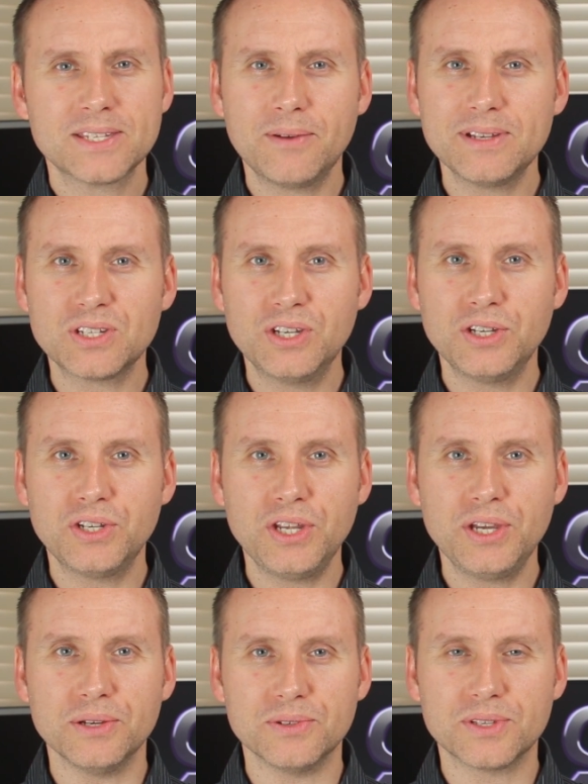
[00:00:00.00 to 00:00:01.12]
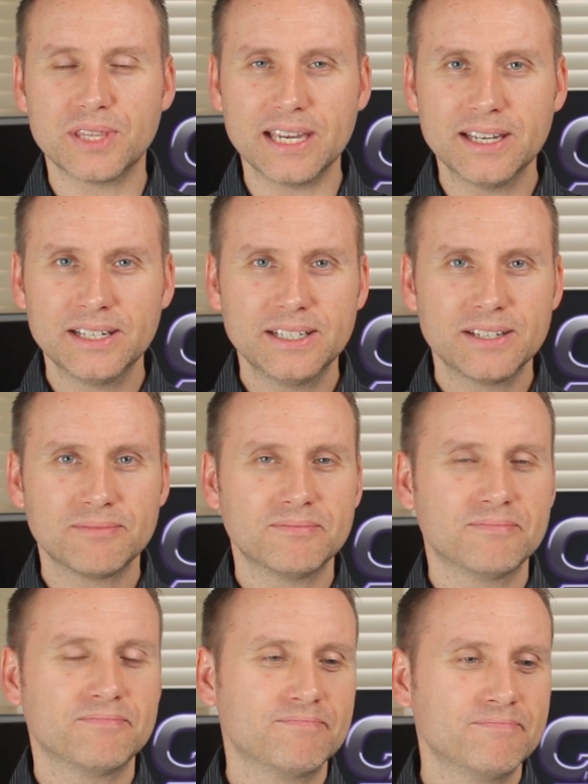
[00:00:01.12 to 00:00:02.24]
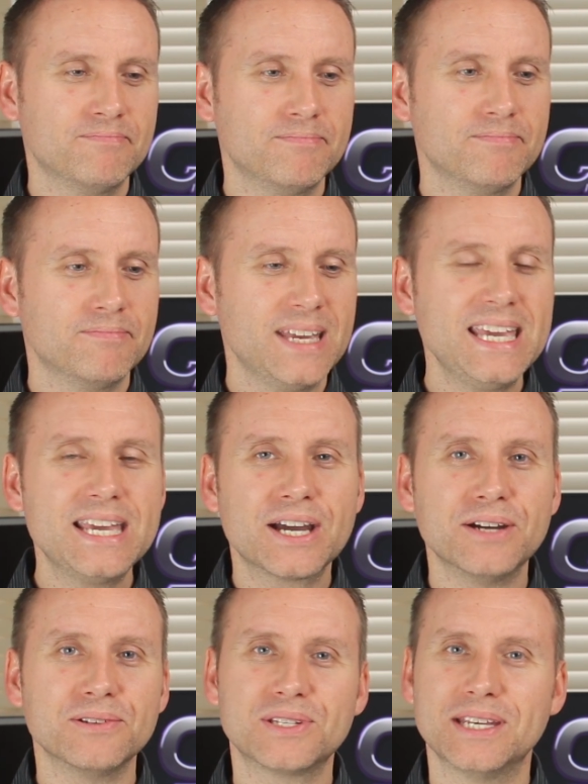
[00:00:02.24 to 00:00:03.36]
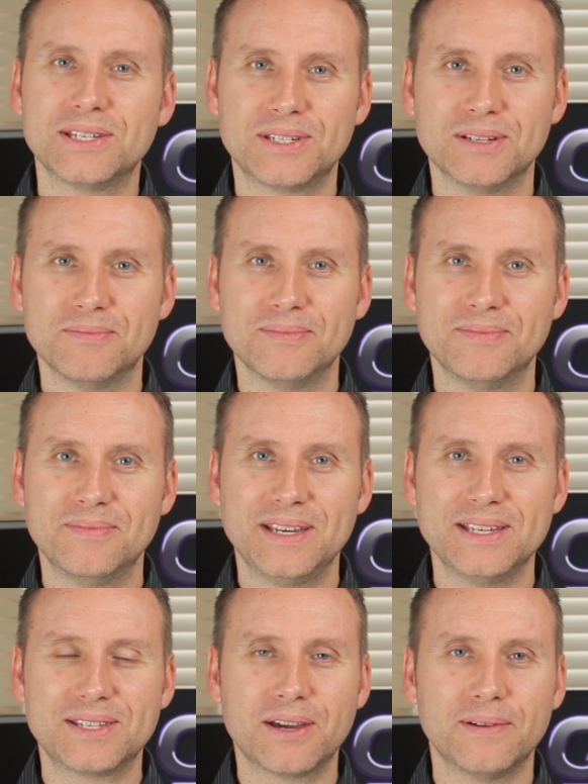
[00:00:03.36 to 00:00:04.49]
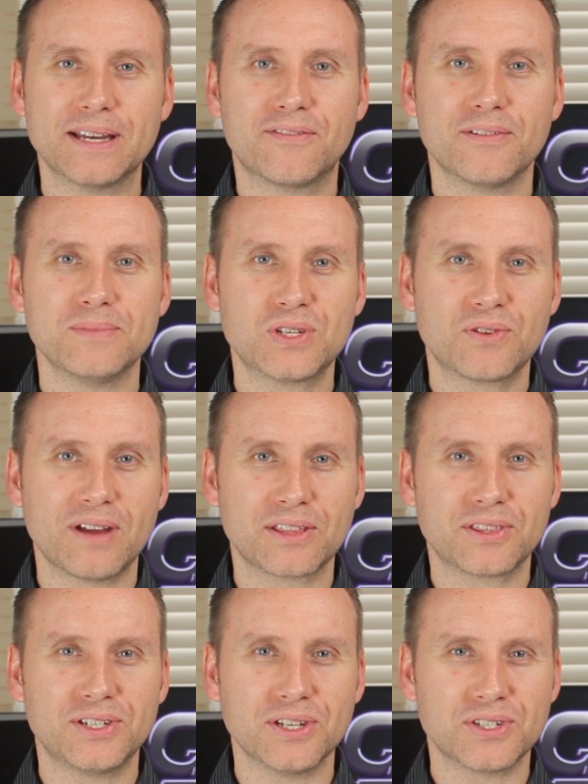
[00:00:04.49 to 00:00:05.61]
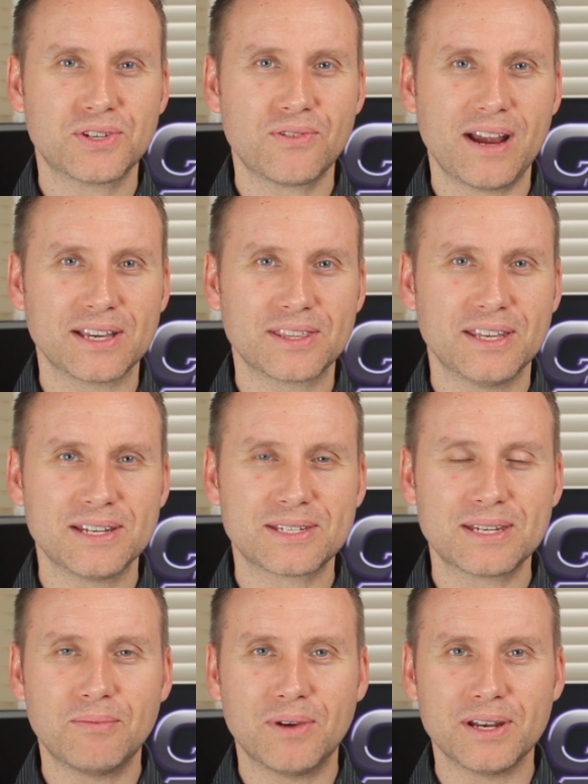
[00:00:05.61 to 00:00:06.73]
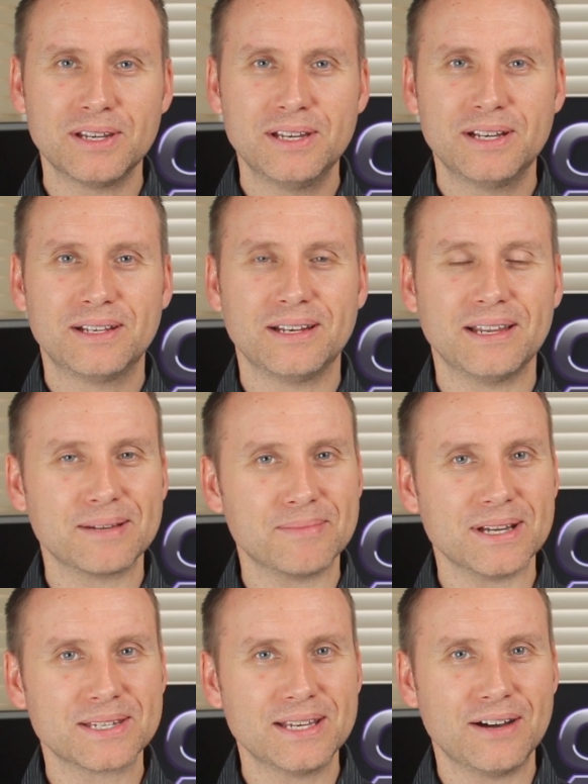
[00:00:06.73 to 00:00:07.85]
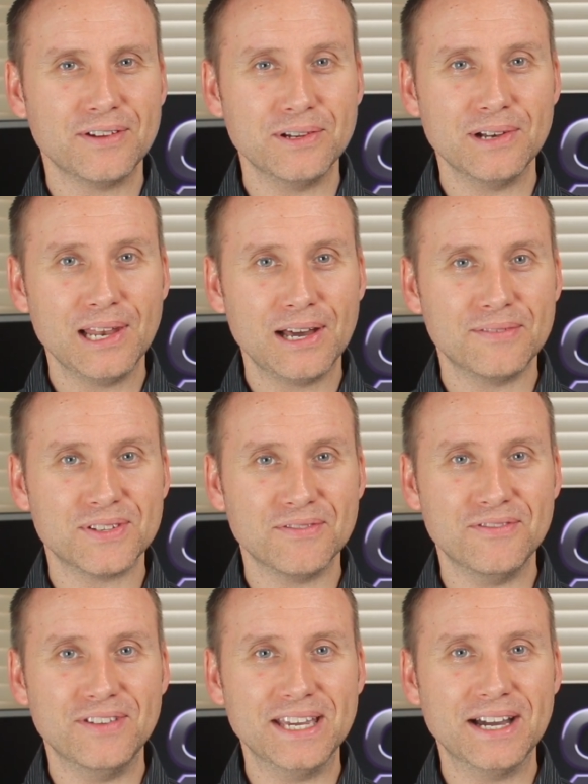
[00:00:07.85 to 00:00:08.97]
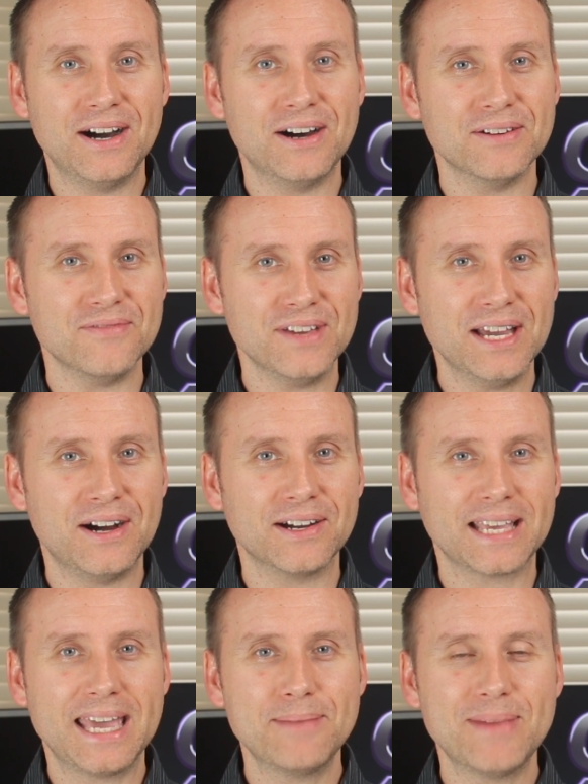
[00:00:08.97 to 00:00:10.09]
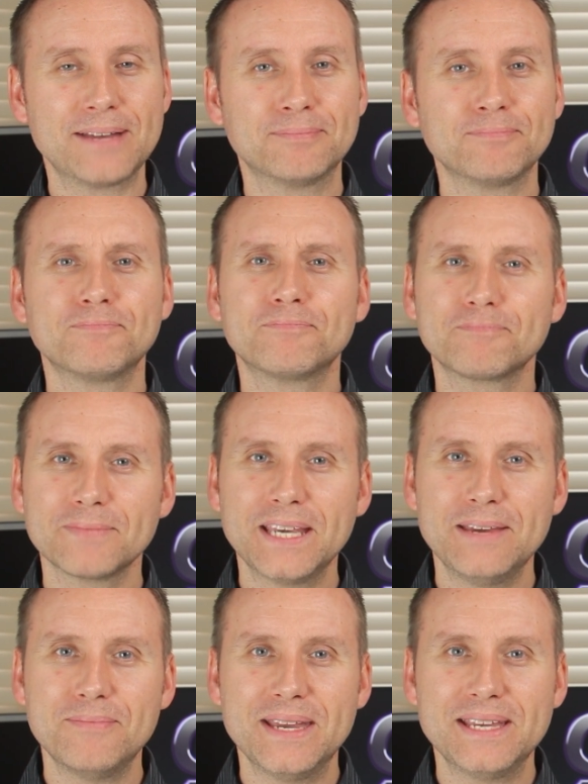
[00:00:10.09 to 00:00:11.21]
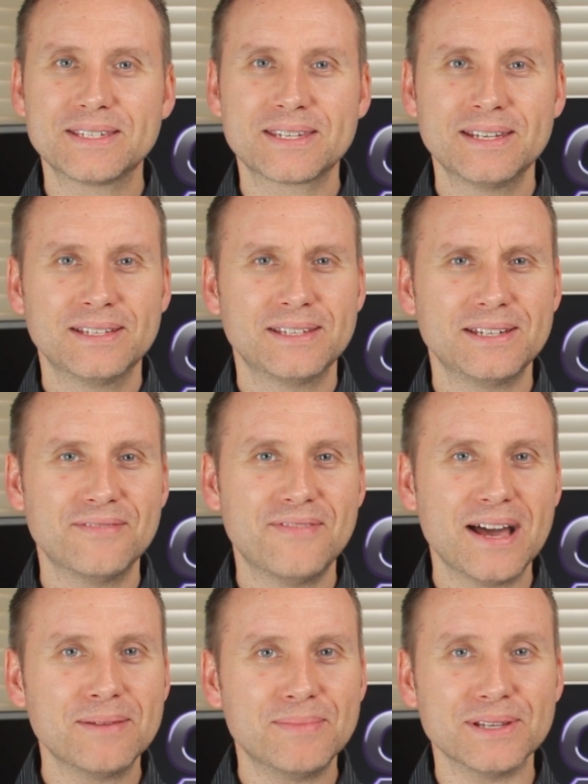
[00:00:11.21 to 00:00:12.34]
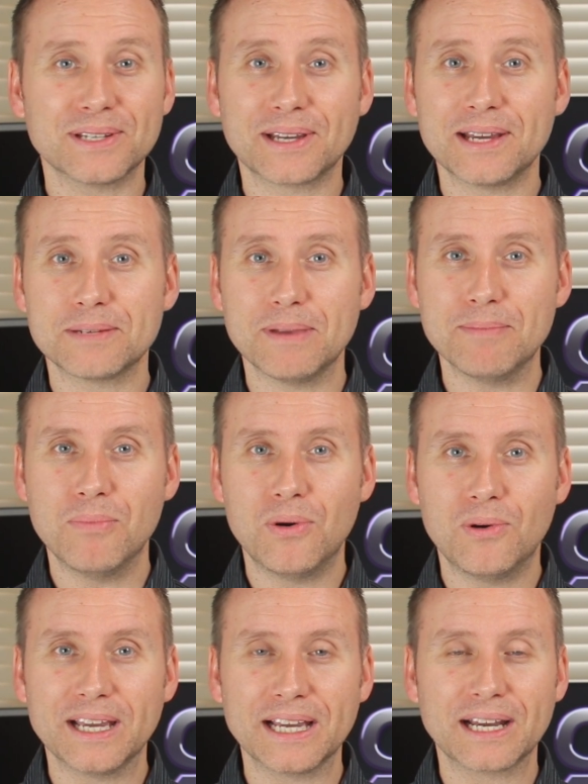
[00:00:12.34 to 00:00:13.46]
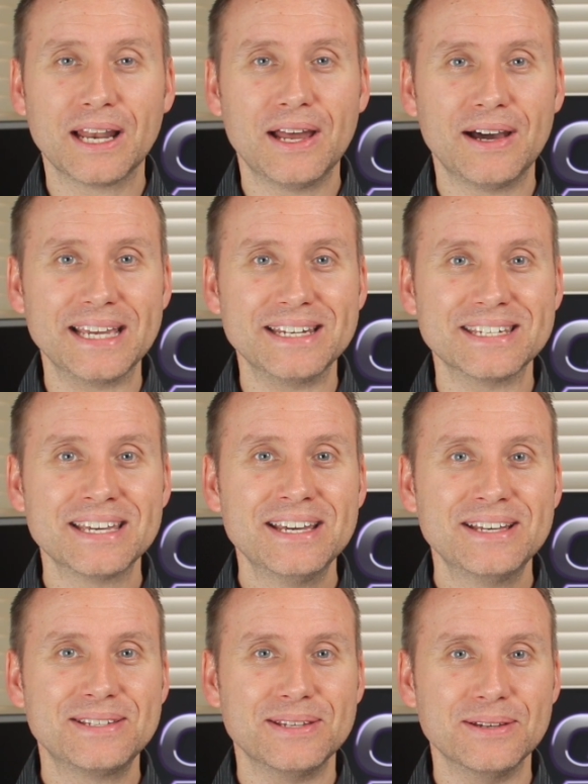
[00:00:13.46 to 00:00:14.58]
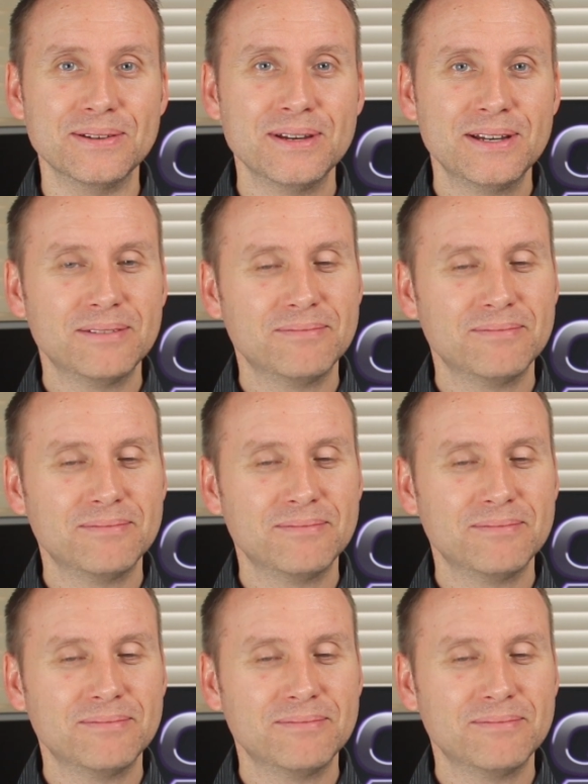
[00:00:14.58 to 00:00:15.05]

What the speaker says: So it's good news. The ecosystem is going from strength to strength. And as someone like myself who loves VR and VR gaming, it means that developers are going to be more inclined to